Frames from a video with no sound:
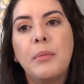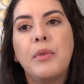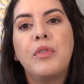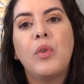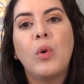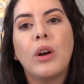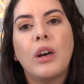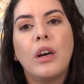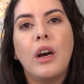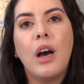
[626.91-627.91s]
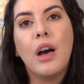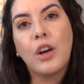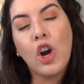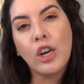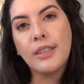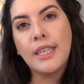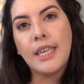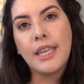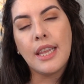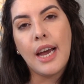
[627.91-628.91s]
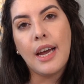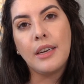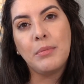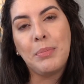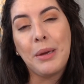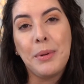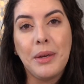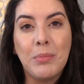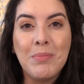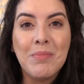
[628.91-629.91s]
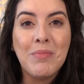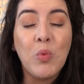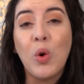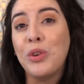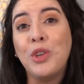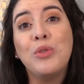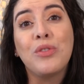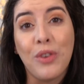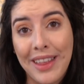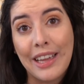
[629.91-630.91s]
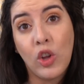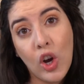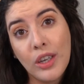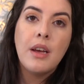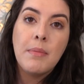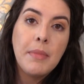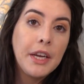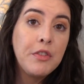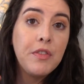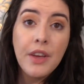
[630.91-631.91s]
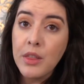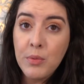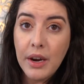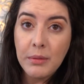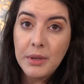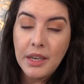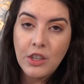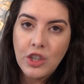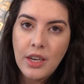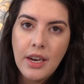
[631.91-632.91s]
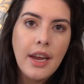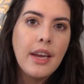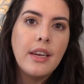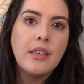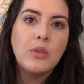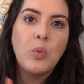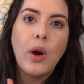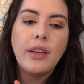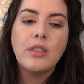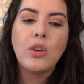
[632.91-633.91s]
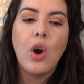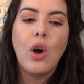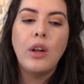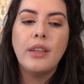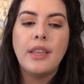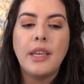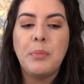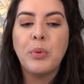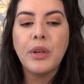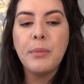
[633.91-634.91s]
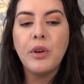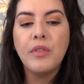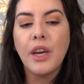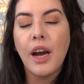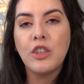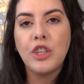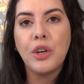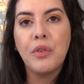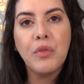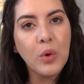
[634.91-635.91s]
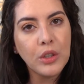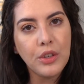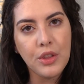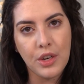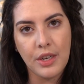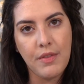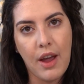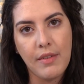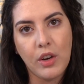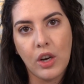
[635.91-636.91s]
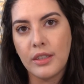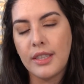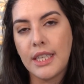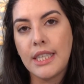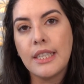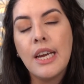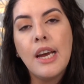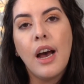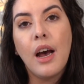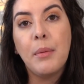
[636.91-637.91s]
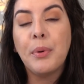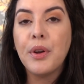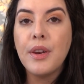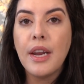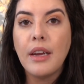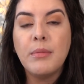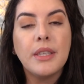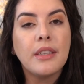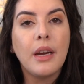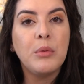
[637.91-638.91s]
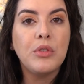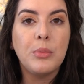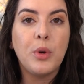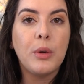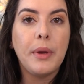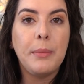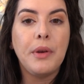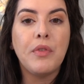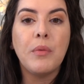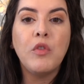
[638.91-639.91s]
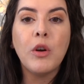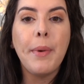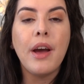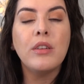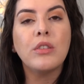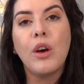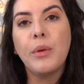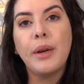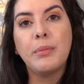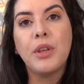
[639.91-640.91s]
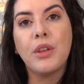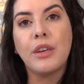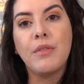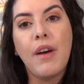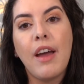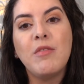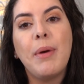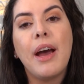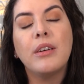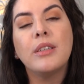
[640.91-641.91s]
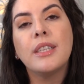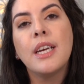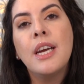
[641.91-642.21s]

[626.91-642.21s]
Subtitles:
for a car seat that baby won't use for that long. My fifth recommendation is what is called the Primo Viaggio 4 to 35 car seat. Per the name, this guy will support baby from 4 pounds all the way up to 35 pounds.